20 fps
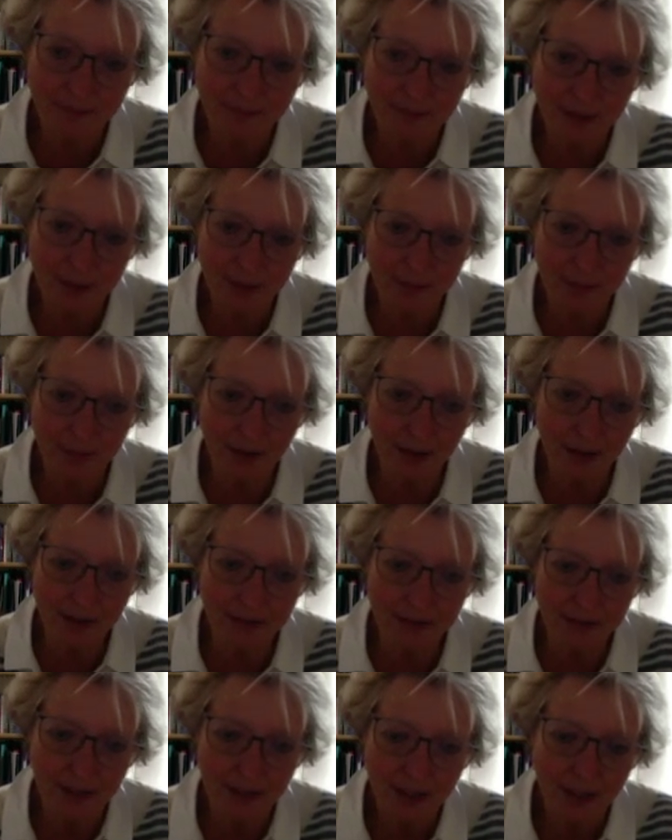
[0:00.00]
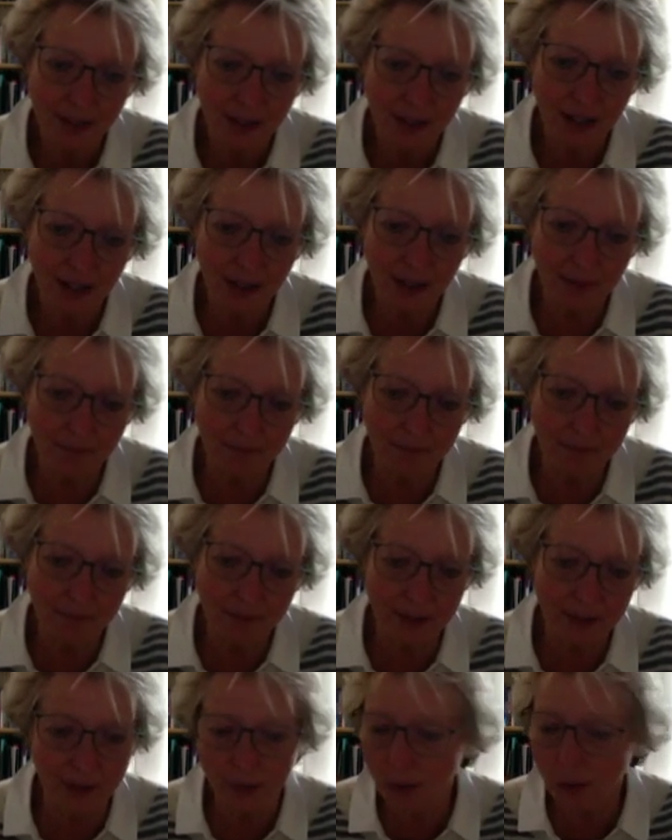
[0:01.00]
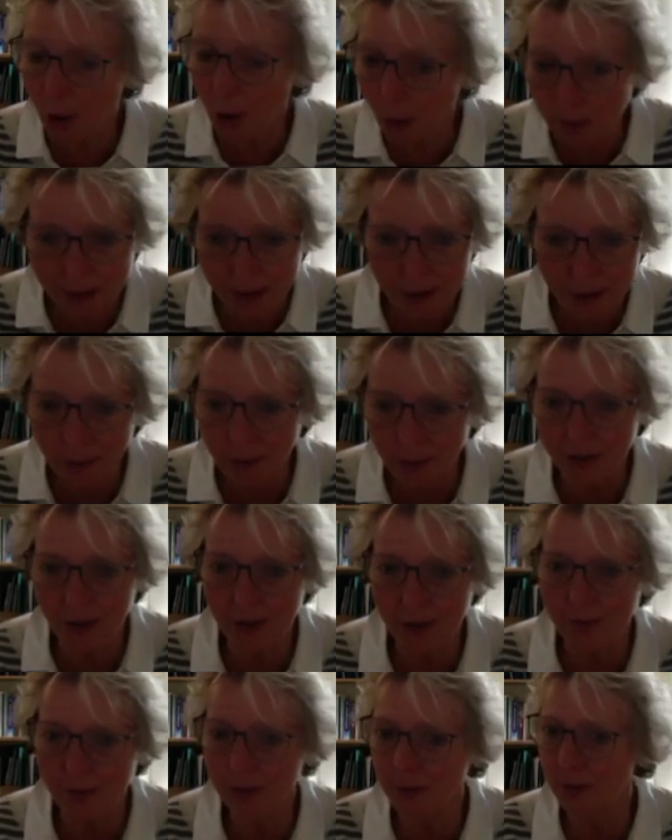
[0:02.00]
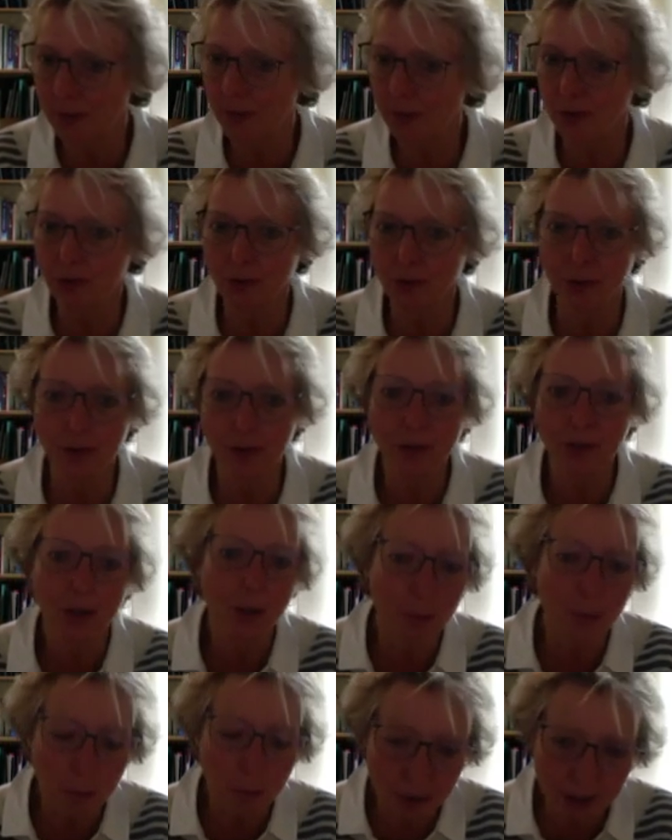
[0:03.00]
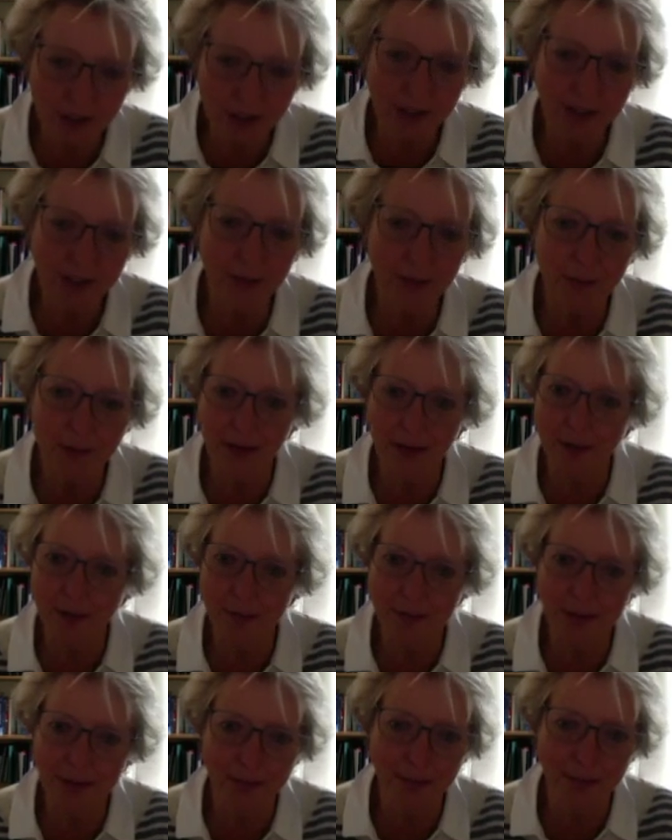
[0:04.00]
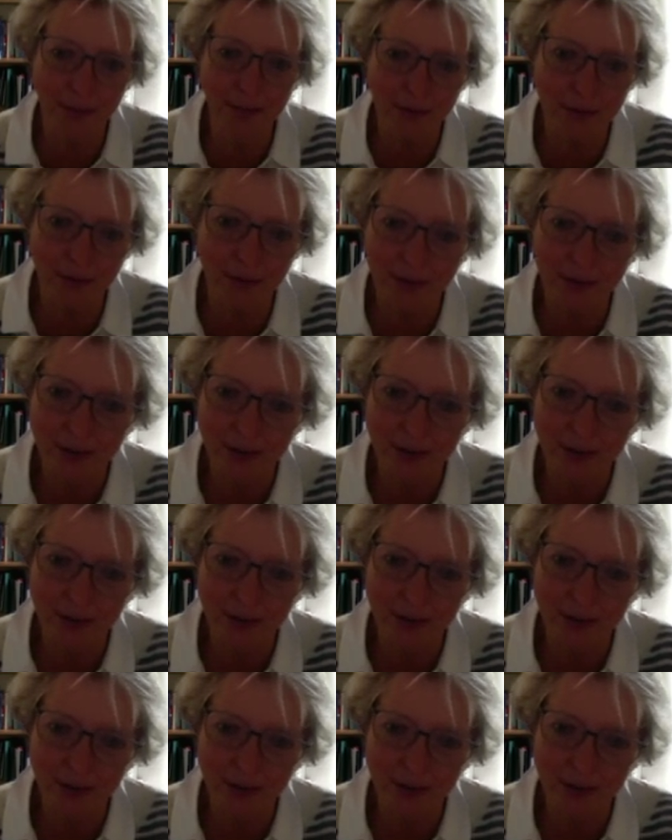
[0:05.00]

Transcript: but copying what other people do, working with other people,